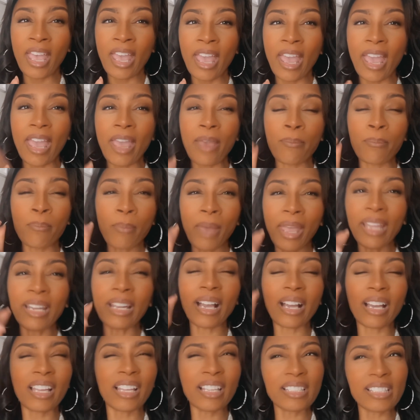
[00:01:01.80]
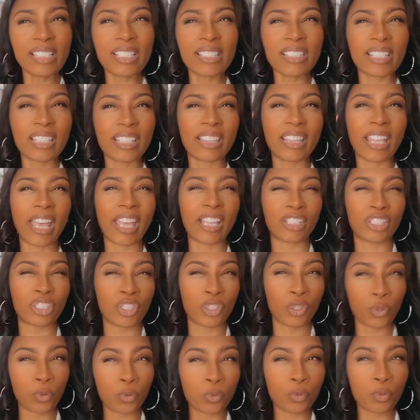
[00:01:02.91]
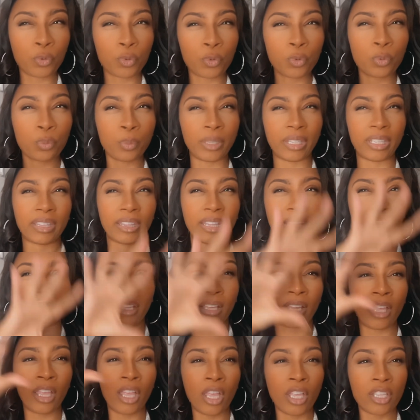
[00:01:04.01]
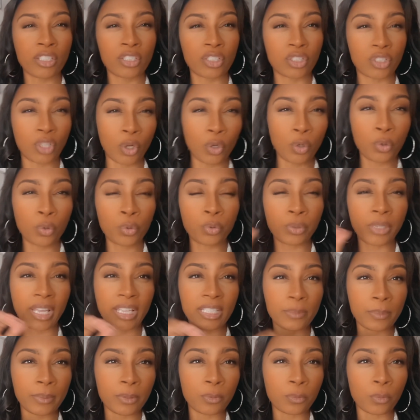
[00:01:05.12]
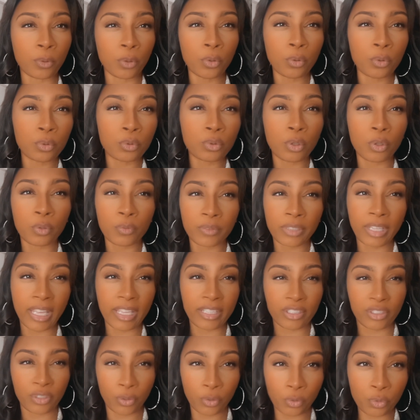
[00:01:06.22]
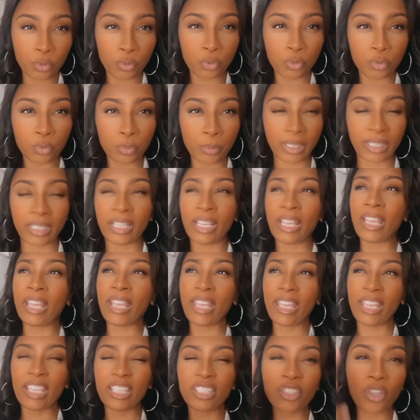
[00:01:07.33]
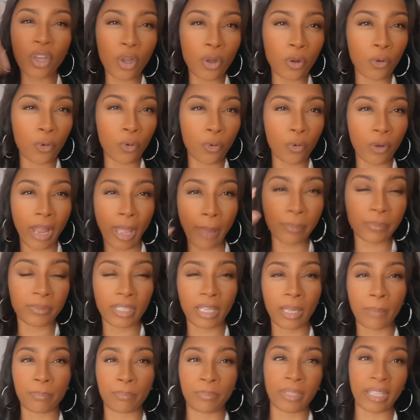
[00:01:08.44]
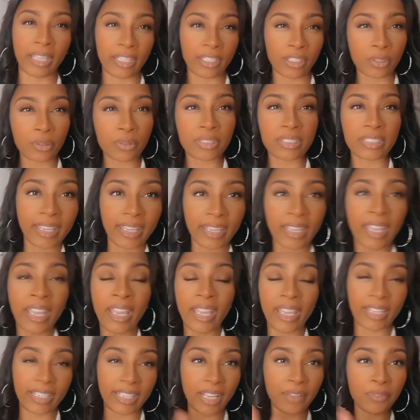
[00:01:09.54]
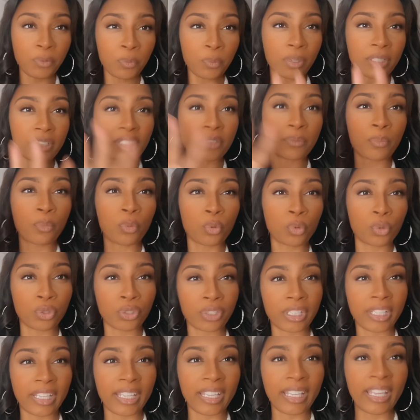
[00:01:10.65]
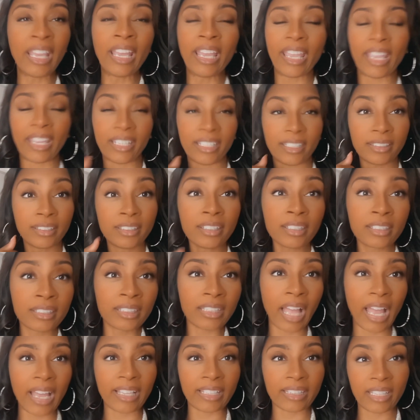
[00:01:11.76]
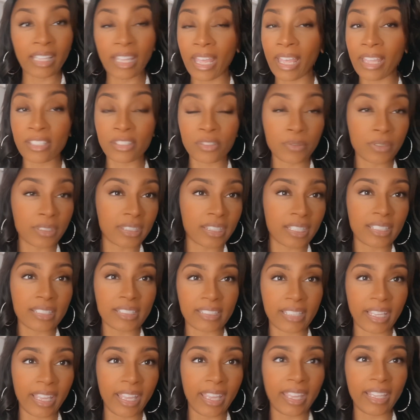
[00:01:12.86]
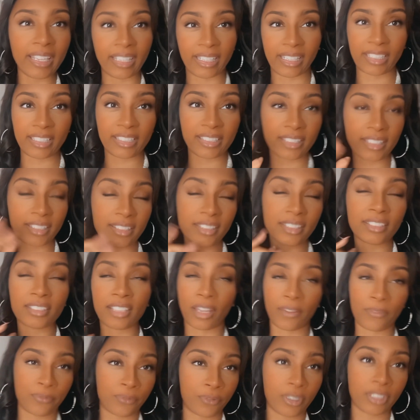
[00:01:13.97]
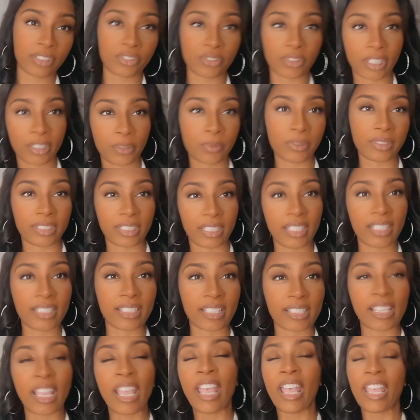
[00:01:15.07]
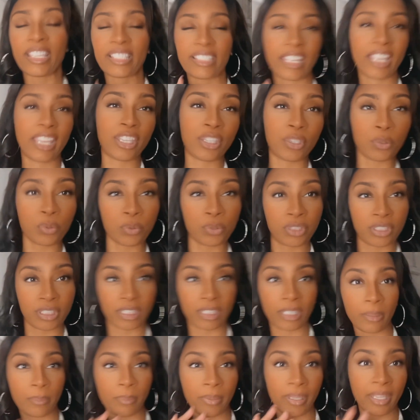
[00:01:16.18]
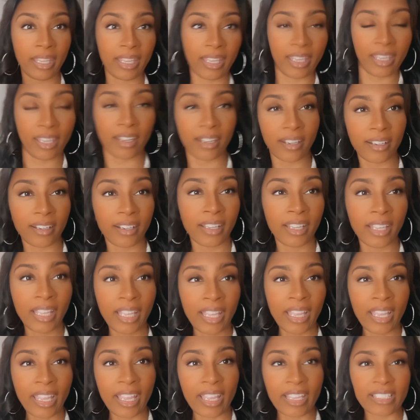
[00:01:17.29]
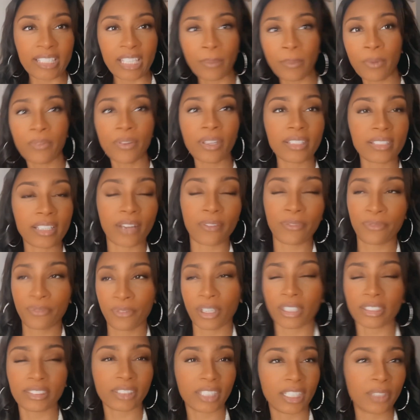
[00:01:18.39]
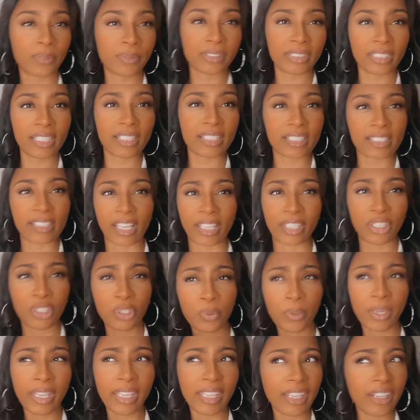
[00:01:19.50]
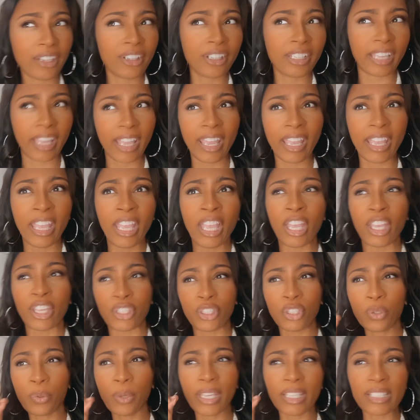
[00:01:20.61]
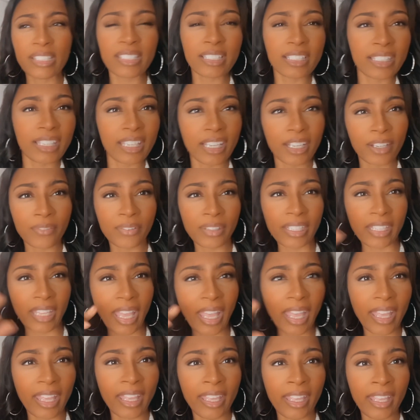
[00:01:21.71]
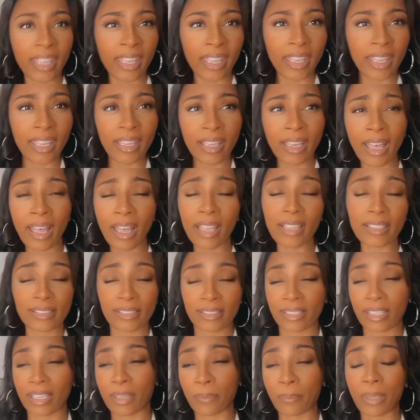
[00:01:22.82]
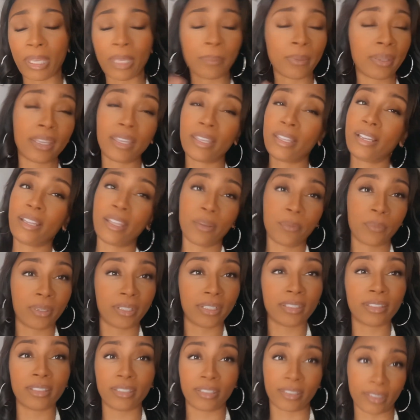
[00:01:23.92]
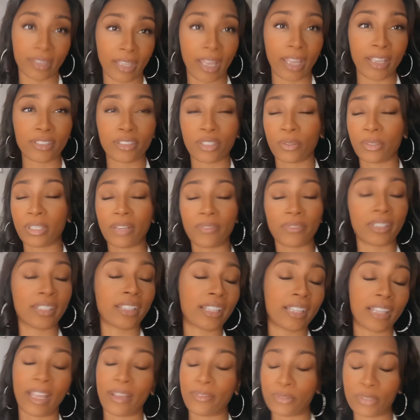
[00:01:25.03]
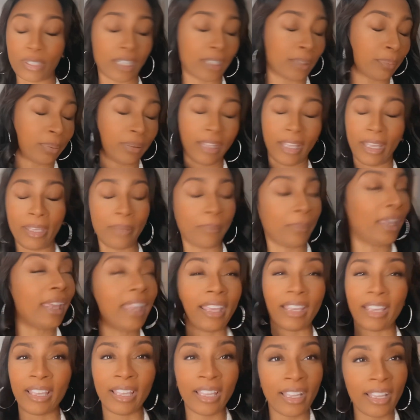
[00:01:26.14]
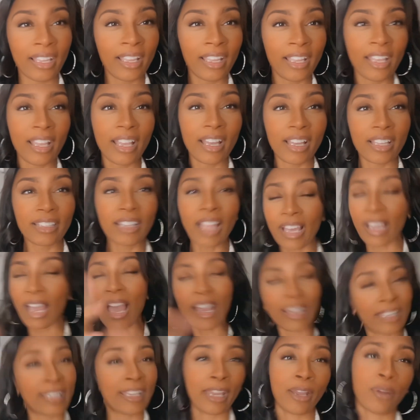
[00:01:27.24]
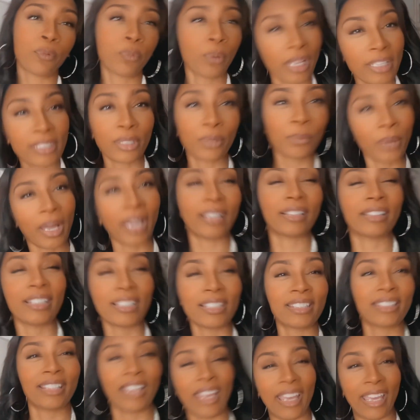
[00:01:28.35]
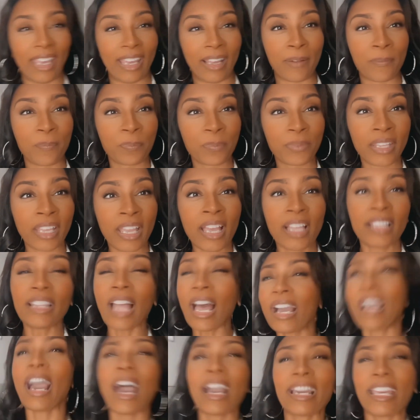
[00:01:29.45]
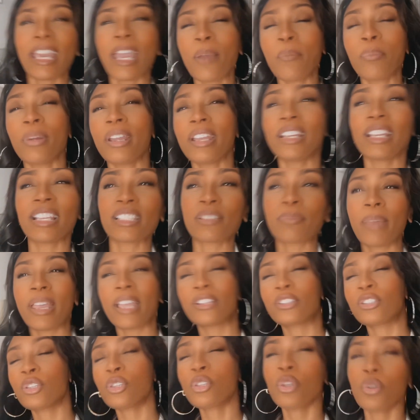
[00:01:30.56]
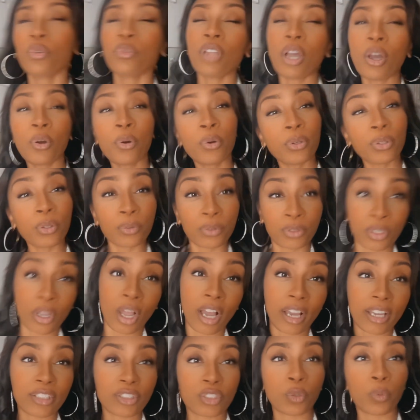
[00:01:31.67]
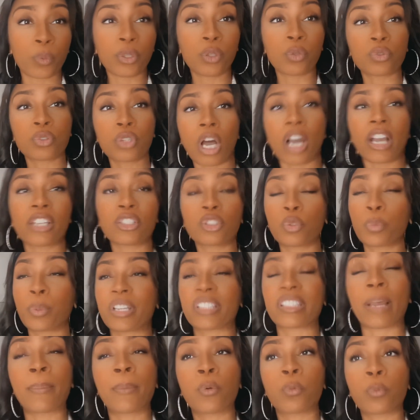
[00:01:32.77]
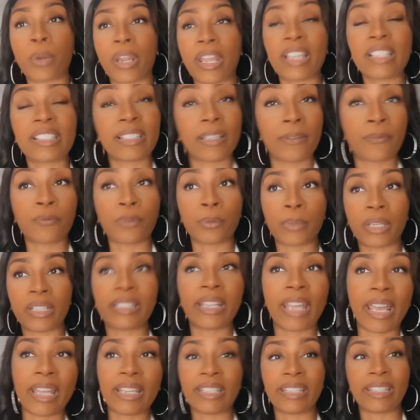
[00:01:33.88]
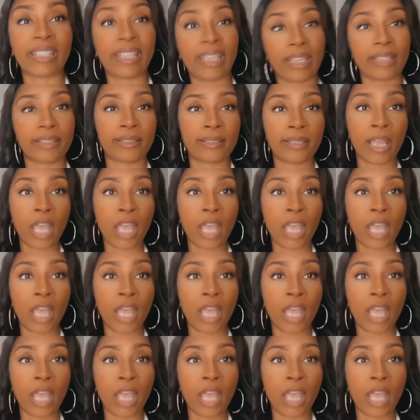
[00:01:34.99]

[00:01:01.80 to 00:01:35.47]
It may not, because he's in that tomb and the stone has been rolled over that tomb and he's all wrapped up in those things and everyone's mourning and it looked like lazarus is dead and his sisters are frustrated with jesus saying you should have been here and some of us are frustrated with jesus like you ain't here yet you ain't took care of it yet and god said baby it ain't what it looked like don't ever in your life try to play me like i can't resurrect this thing like I can't bring this man. Do you know who you talking to when you talking to? Because I'm gonna raise him from the dead to get